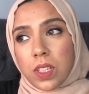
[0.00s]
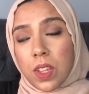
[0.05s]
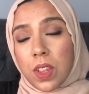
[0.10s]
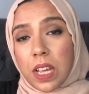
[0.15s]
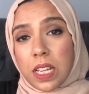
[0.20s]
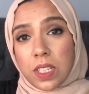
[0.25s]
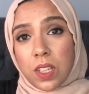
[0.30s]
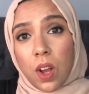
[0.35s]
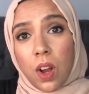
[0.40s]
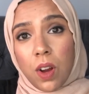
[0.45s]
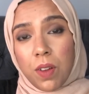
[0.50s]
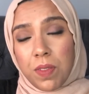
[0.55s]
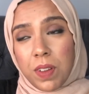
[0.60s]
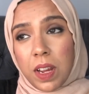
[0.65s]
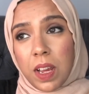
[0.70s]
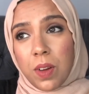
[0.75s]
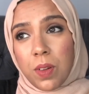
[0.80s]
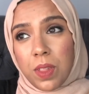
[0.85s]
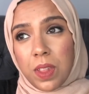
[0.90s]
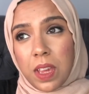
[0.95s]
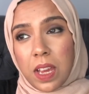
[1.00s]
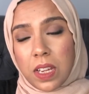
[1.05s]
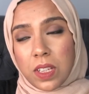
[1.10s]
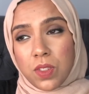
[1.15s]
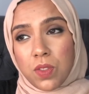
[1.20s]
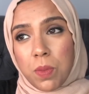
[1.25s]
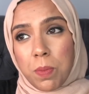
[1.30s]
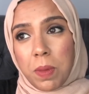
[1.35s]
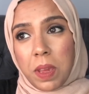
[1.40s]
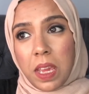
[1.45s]
So that's half and healthy
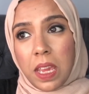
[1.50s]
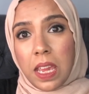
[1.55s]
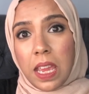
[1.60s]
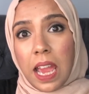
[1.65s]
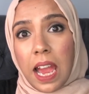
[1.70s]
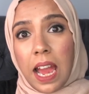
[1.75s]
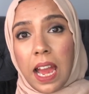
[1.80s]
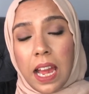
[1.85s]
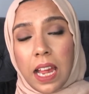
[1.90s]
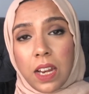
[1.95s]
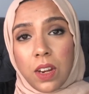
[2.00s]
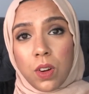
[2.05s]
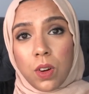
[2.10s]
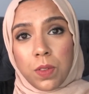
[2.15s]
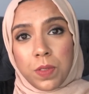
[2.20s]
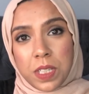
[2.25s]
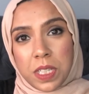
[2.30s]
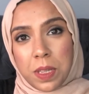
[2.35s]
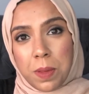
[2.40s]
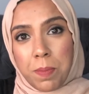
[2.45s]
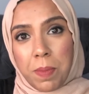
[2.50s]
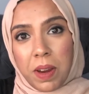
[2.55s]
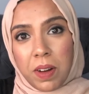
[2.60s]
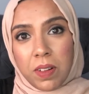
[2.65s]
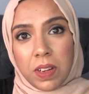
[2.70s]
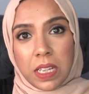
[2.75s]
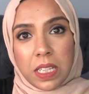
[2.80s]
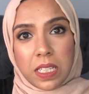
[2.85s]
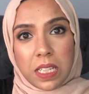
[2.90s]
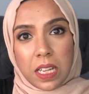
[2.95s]
extra B, and obviously
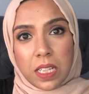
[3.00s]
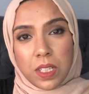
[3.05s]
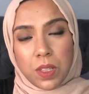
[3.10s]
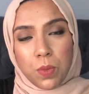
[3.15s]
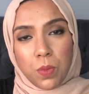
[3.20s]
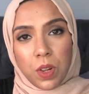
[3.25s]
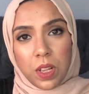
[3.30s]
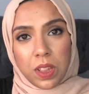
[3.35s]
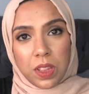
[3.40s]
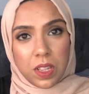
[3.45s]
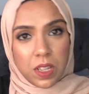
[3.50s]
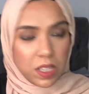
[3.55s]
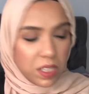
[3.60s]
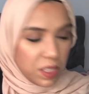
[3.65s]
berries as the 1/3